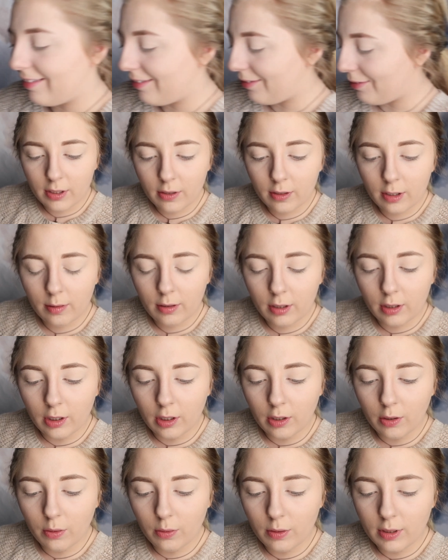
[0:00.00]
I'm just gonna
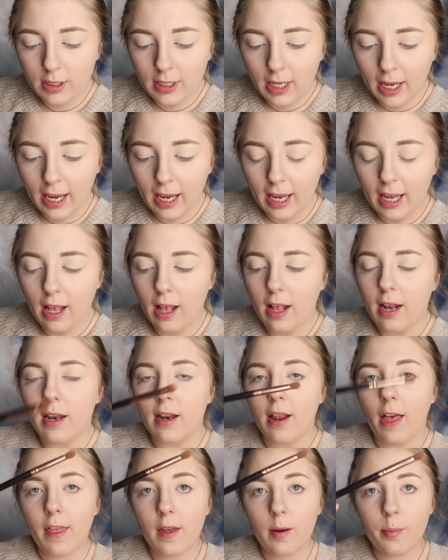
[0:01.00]
use
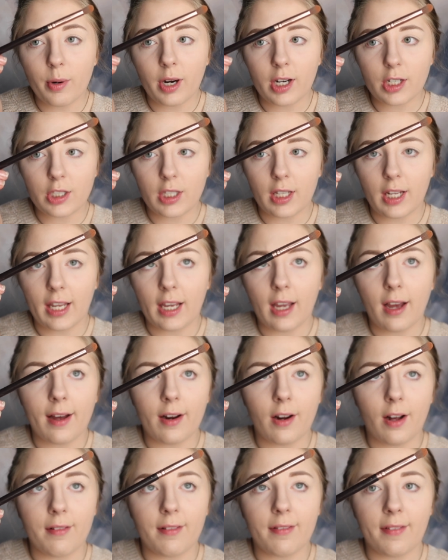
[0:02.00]
another brush that I
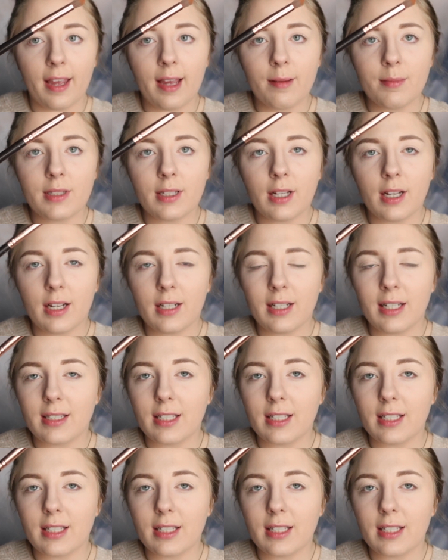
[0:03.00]
got off of Amazon.